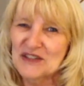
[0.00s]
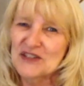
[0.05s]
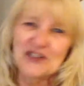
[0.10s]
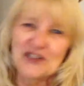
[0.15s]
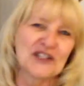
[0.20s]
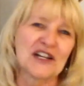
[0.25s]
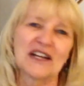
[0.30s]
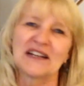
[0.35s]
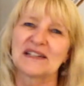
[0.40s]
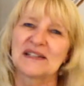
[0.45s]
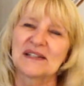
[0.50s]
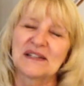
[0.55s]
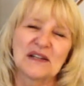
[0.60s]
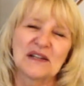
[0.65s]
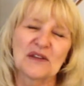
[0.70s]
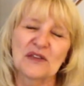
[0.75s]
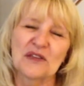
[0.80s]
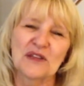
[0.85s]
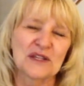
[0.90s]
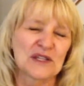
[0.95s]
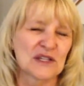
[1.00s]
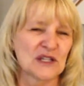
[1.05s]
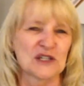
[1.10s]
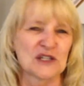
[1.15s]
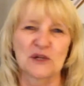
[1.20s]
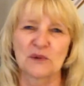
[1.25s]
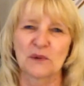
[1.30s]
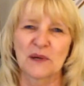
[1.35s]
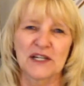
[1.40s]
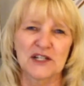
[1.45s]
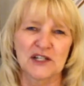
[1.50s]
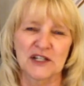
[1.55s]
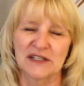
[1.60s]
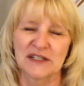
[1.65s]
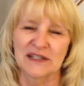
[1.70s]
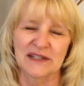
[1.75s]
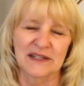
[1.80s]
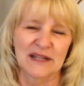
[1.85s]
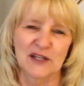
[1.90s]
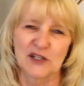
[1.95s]
just the
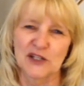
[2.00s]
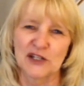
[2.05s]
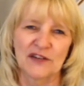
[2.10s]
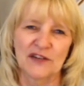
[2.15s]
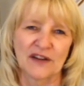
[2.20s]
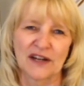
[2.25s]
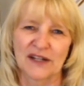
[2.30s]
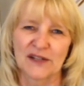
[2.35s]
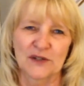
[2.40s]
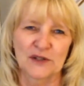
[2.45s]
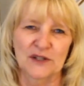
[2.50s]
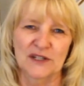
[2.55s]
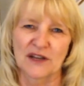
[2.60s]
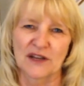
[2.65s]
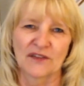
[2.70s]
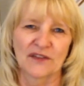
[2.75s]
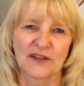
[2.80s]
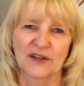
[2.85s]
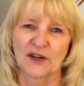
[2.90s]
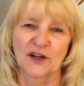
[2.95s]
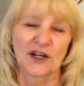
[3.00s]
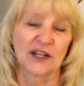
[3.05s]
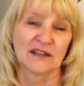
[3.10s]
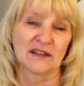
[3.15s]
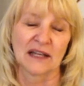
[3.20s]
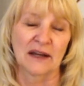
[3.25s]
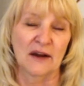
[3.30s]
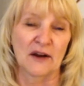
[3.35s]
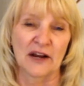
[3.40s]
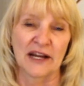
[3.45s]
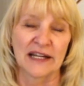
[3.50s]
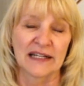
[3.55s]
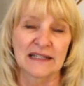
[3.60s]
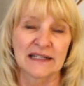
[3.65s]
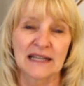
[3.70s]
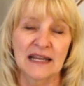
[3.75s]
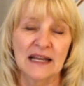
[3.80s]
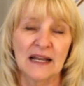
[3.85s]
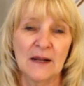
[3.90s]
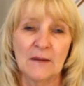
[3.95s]
situations that she finds herself in are hilarious.